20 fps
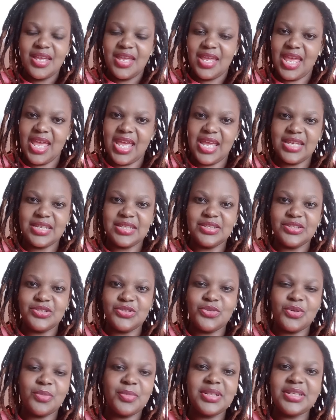And
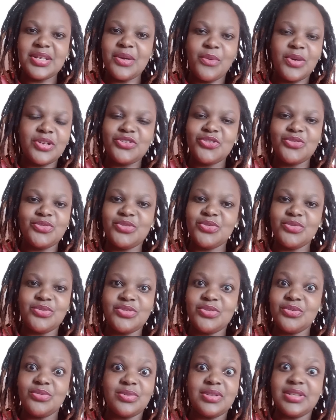no matter what you do,
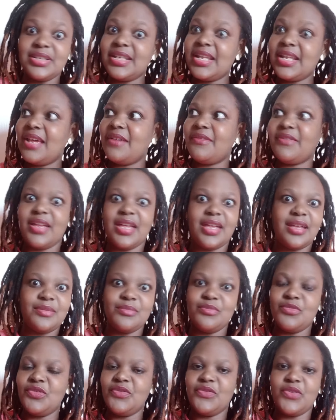you will never
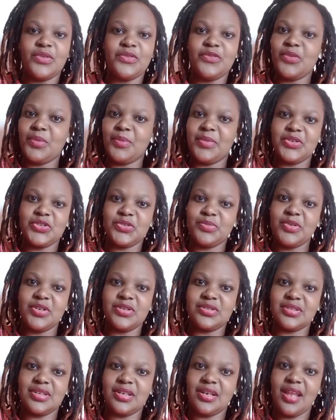move on from this
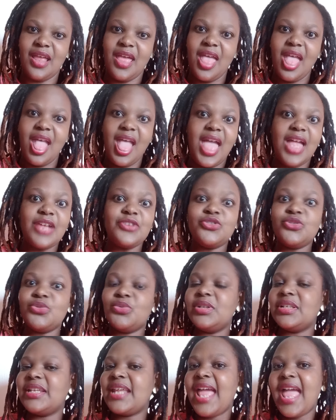person, and you
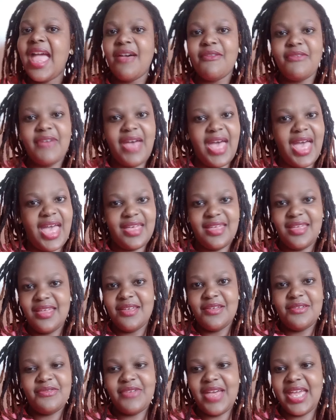will never
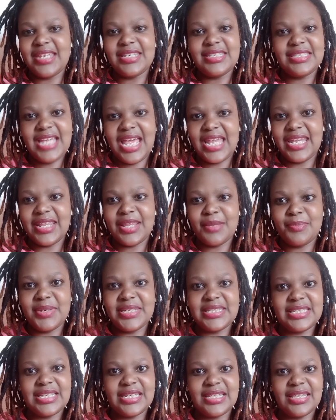find another
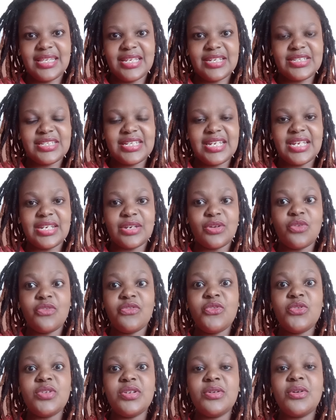person that can
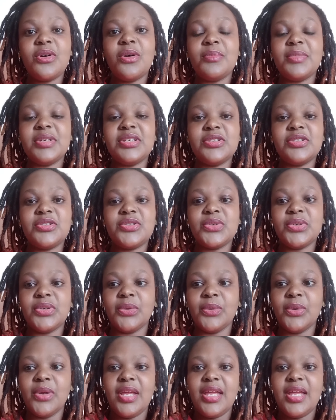fully commit to you.